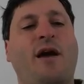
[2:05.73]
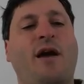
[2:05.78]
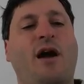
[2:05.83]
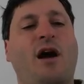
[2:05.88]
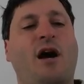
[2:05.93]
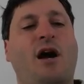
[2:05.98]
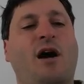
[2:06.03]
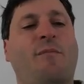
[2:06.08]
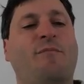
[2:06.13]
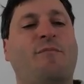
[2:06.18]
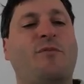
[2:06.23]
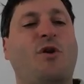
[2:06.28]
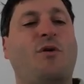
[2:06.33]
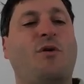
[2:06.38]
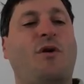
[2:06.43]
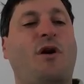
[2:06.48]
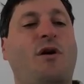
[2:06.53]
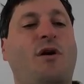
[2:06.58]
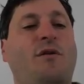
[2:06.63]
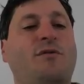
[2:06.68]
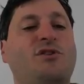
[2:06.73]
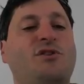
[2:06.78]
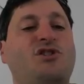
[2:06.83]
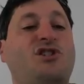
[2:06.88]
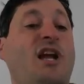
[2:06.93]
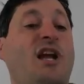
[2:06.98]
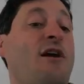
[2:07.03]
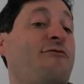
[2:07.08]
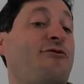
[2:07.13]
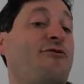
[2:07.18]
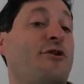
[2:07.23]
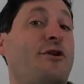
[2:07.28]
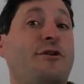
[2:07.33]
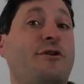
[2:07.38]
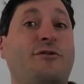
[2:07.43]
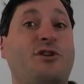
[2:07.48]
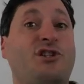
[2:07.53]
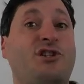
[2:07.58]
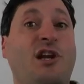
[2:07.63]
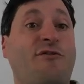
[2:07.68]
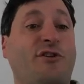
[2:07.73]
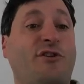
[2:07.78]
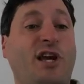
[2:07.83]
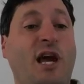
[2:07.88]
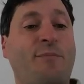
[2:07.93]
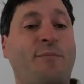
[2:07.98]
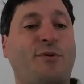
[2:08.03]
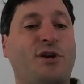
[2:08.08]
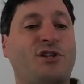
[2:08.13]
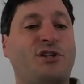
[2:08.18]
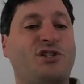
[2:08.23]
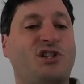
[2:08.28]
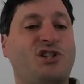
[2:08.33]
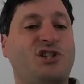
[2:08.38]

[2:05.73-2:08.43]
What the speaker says: the Stanford campus